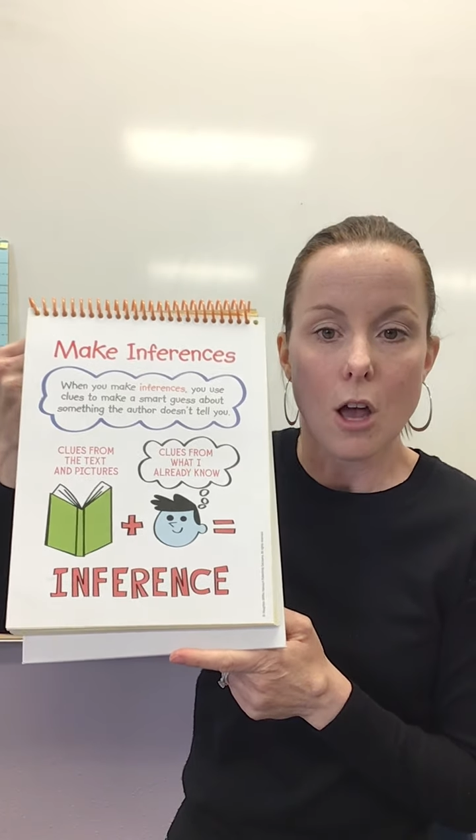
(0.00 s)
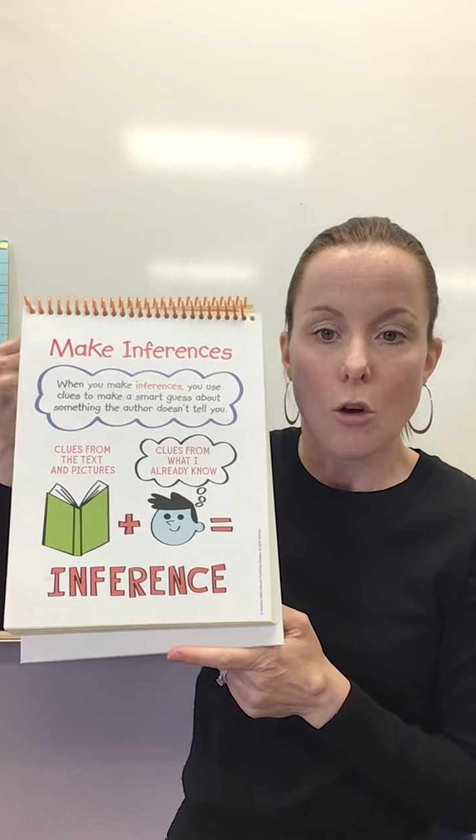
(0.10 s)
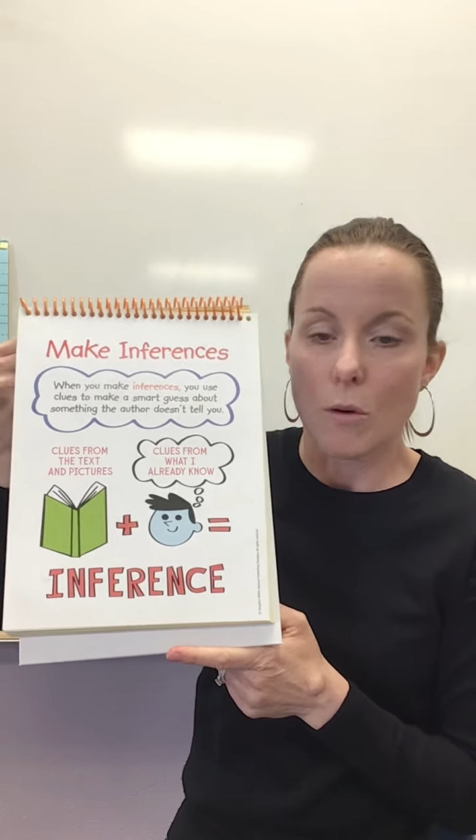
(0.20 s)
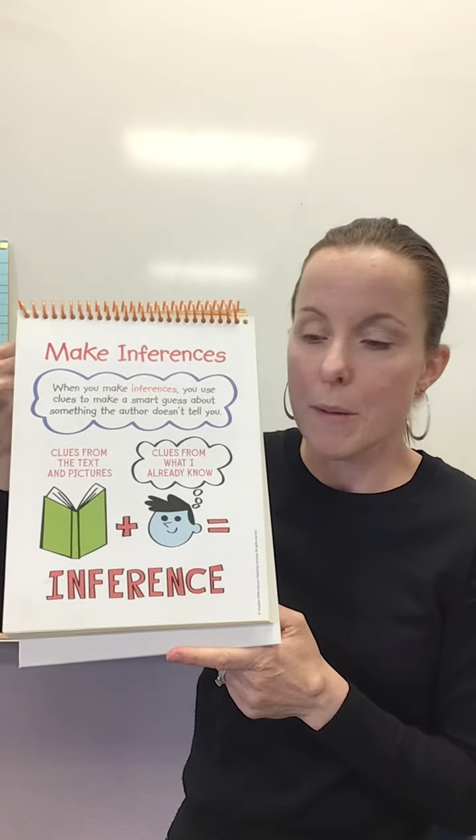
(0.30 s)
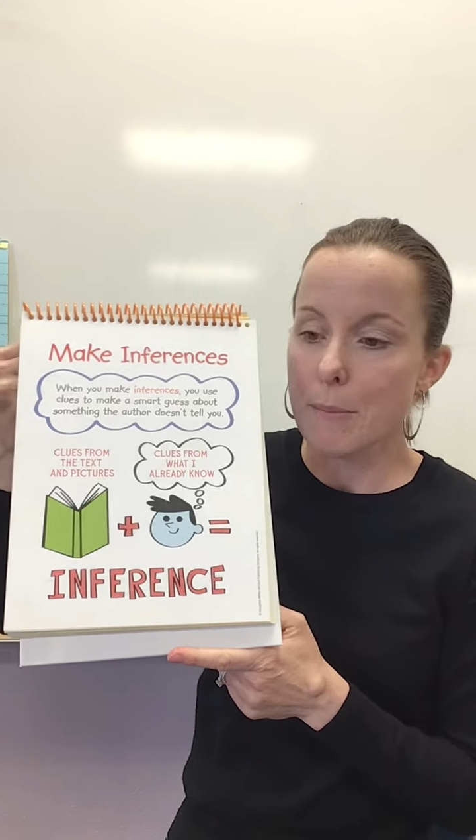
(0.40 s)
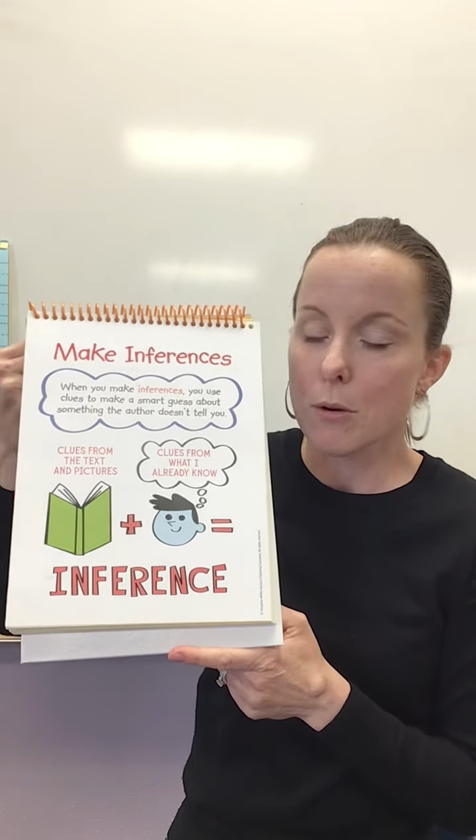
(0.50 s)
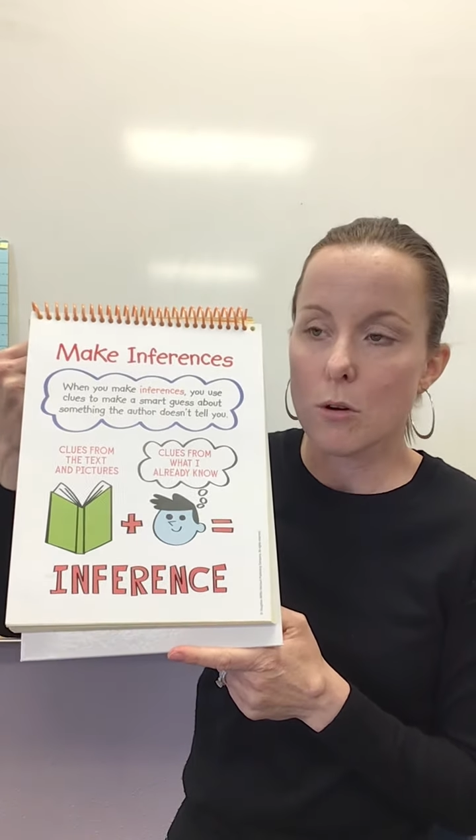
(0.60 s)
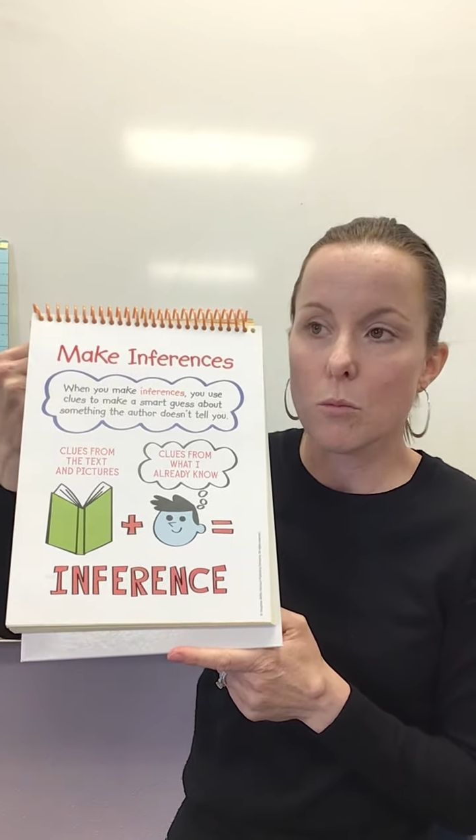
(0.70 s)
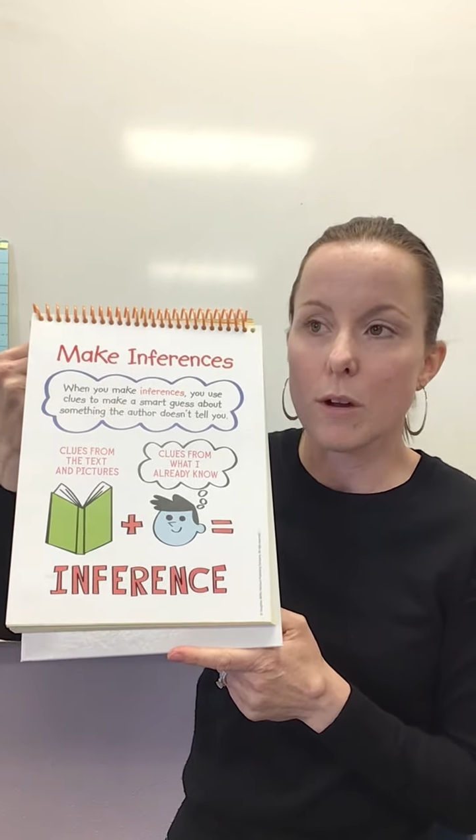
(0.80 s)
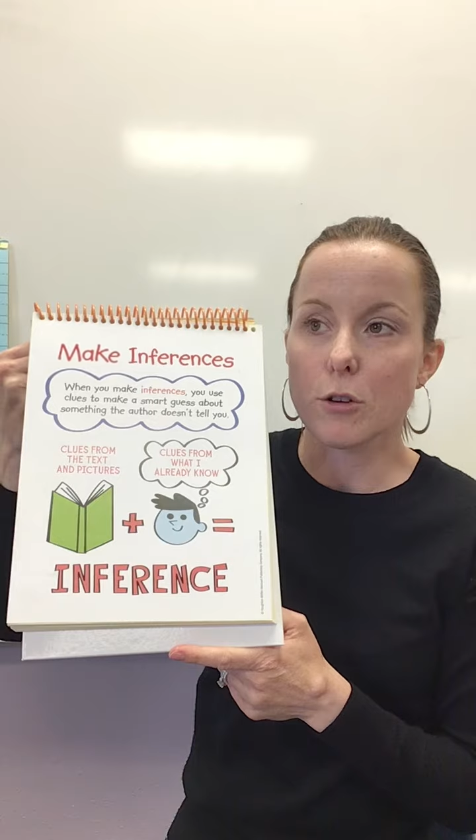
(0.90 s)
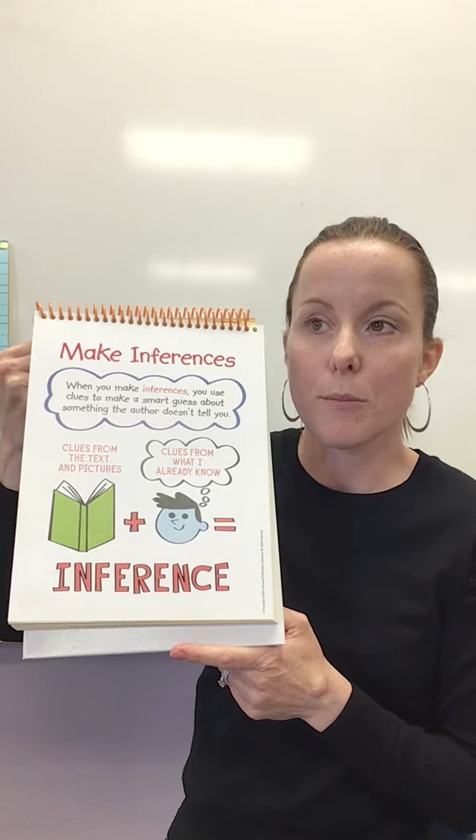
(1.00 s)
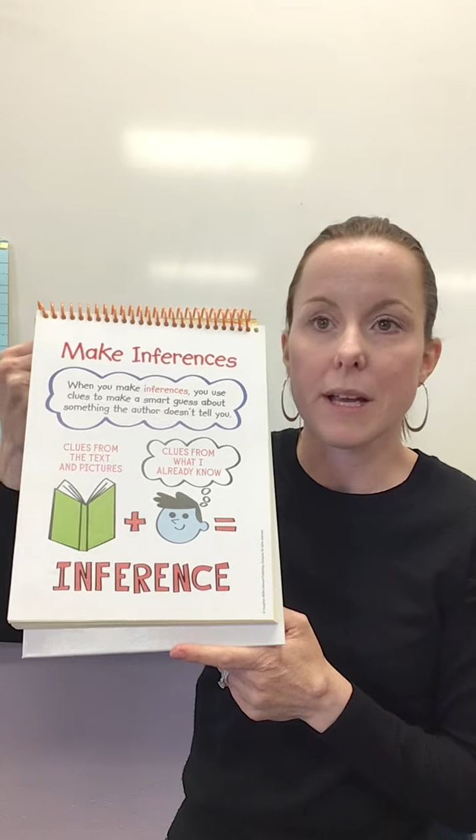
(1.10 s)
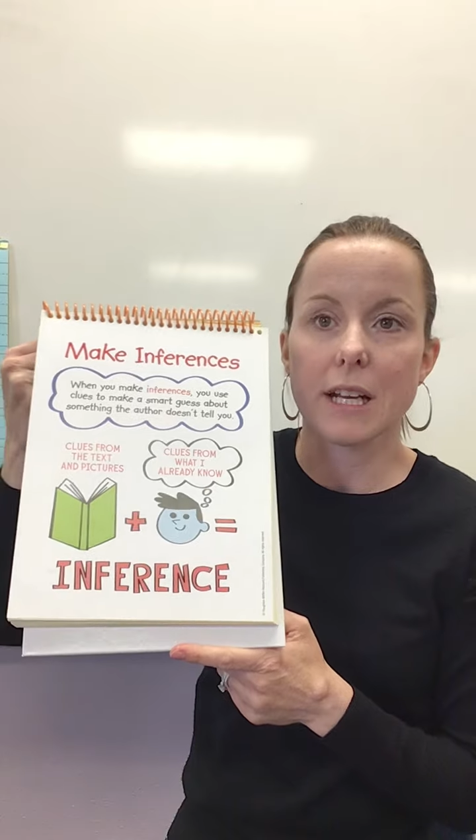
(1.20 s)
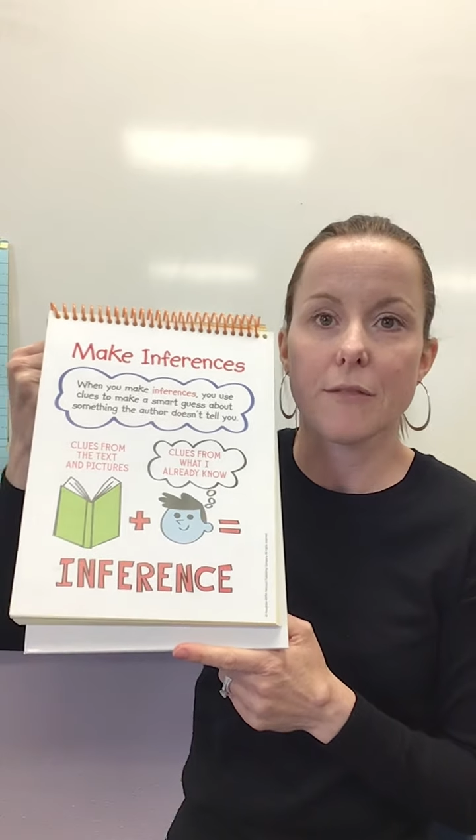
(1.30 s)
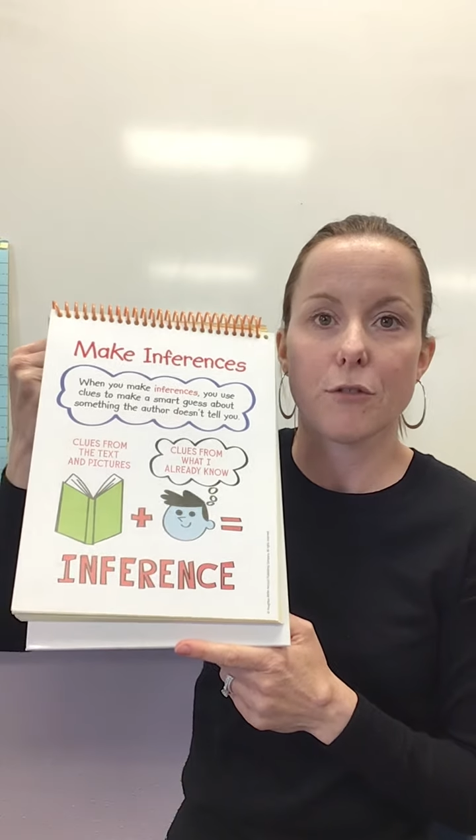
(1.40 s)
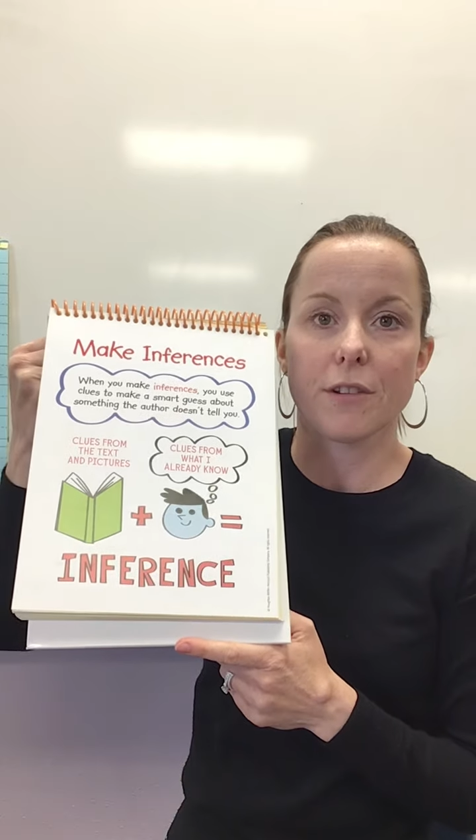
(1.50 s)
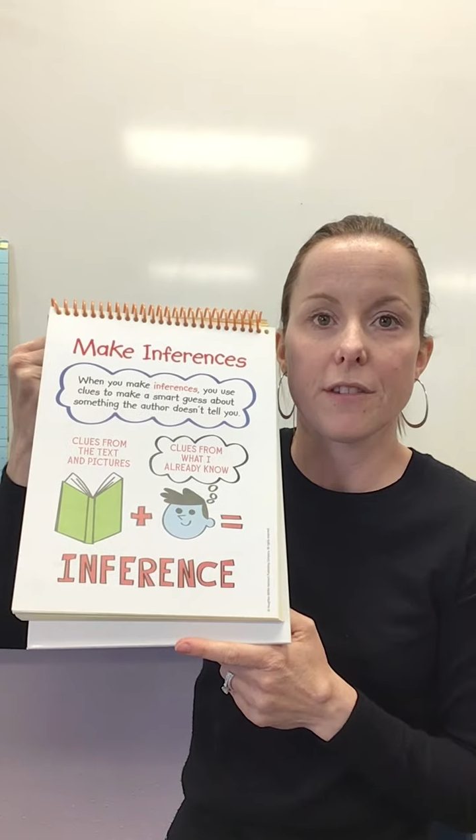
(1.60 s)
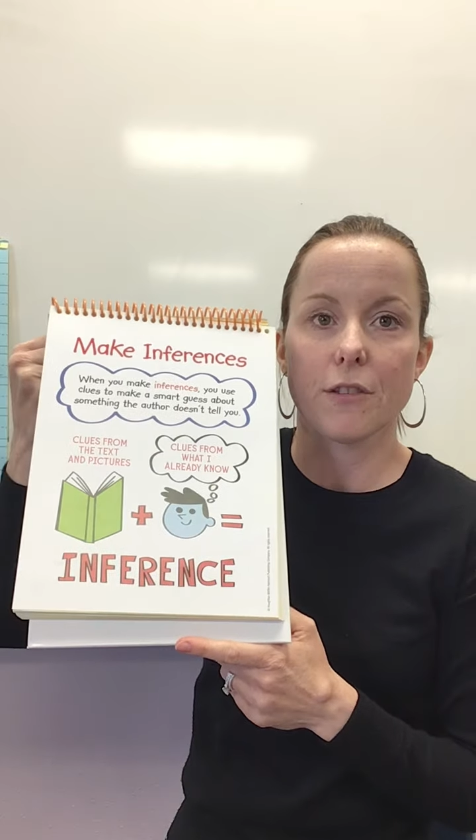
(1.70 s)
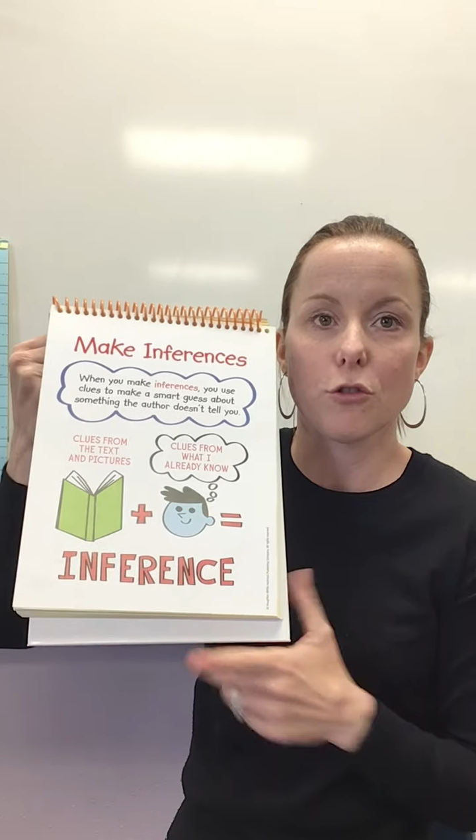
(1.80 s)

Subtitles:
Remember, when you're making inferences,